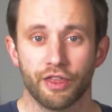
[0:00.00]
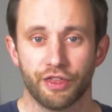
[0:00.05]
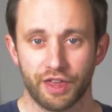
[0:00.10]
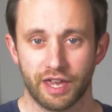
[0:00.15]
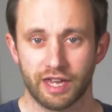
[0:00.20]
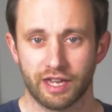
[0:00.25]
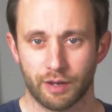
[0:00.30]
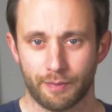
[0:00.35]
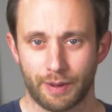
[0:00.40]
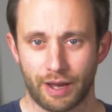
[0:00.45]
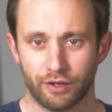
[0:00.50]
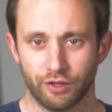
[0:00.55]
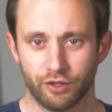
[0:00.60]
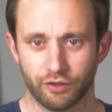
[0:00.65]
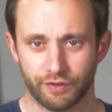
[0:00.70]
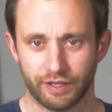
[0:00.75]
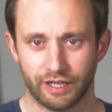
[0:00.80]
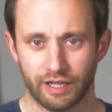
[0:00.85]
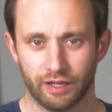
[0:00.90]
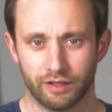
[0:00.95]
Think about your
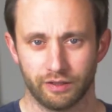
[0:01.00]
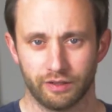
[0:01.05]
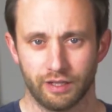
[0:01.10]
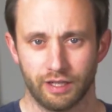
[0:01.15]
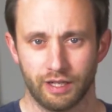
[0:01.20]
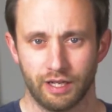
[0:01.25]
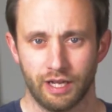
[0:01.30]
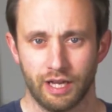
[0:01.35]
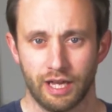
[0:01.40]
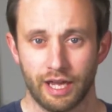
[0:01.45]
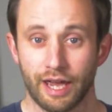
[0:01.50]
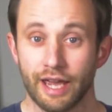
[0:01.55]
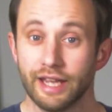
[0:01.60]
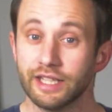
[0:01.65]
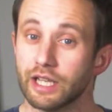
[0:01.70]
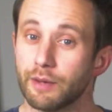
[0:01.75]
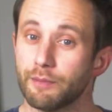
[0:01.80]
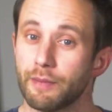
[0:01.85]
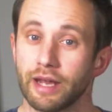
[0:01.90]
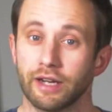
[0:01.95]
video.
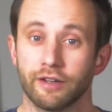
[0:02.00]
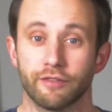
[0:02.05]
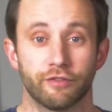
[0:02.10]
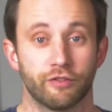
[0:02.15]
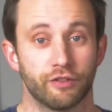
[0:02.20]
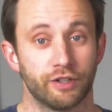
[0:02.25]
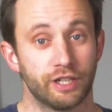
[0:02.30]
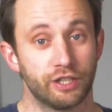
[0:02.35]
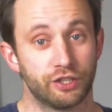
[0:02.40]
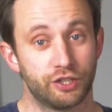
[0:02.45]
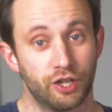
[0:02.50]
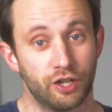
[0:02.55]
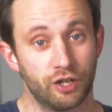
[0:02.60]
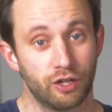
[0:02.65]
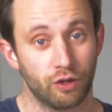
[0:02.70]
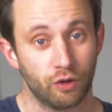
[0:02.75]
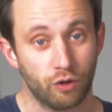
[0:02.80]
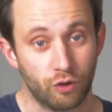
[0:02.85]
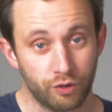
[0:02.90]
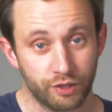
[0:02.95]
Is it meant for an
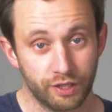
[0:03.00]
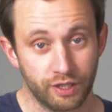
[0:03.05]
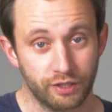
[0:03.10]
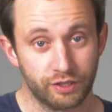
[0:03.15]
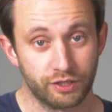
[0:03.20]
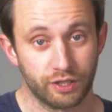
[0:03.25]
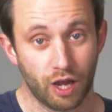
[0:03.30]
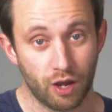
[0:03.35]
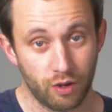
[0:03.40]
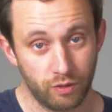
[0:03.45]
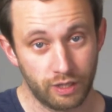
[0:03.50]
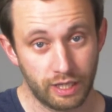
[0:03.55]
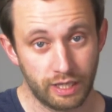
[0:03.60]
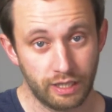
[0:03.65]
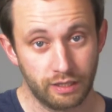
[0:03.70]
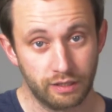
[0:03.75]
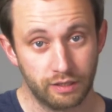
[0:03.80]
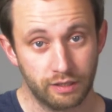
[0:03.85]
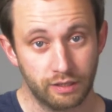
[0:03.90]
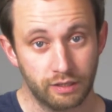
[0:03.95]
internal audience
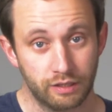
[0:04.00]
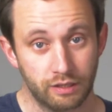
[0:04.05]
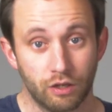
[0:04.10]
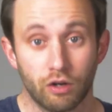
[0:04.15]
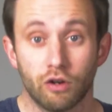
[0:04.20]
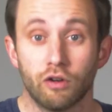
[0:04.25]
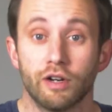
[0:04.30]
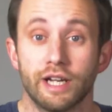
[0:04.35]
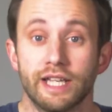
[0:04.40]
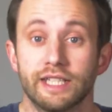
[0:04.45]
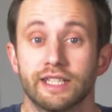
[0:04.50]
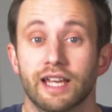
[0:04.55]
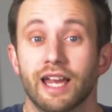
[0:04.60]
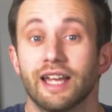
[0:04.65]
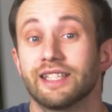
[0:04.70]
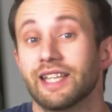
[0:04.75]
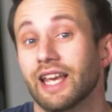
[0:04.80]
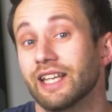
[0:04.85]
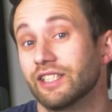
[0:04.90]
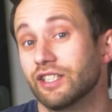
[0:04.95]
only? Or is it a
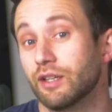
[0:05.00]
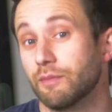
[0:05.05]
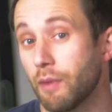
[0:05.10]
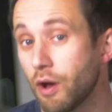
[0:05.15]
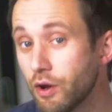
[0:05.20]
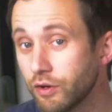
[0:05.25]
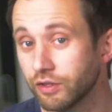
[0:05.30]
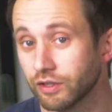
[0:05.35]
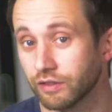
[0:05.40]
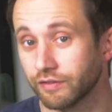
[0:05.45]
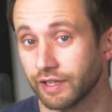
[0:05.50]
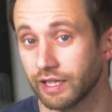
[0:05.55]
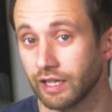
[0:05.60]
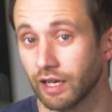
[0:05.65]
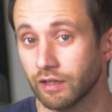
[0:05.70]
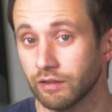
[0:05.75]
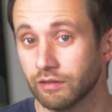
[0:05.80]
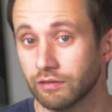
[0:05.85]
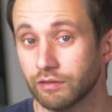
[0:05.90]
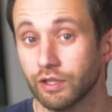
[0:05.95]
testimonial
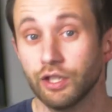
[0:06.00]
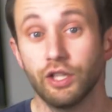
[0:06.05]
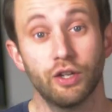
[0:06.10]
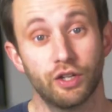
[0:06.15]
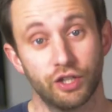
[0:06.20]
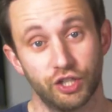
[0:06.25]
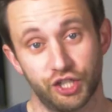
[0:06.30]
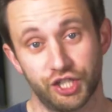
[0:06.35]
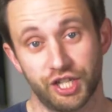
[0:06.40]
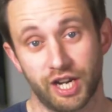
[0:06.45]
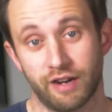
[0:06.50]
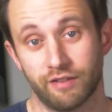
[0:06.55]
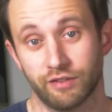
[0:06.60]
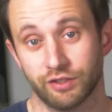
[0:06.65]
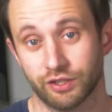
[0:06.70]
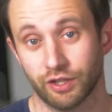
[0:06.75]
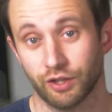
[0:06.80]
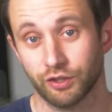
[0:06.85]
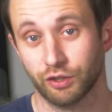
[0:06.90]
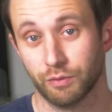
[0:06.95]
video that you can share on
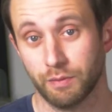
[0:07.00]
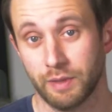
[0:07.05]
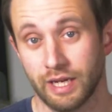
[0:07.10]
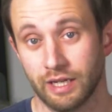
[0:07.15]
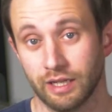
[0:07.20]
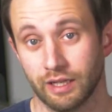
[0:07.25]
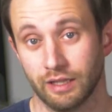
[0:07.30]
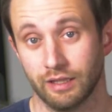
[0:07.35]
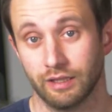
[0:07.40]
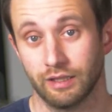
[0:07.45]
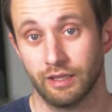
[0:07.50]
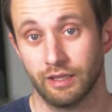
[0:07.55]
social media?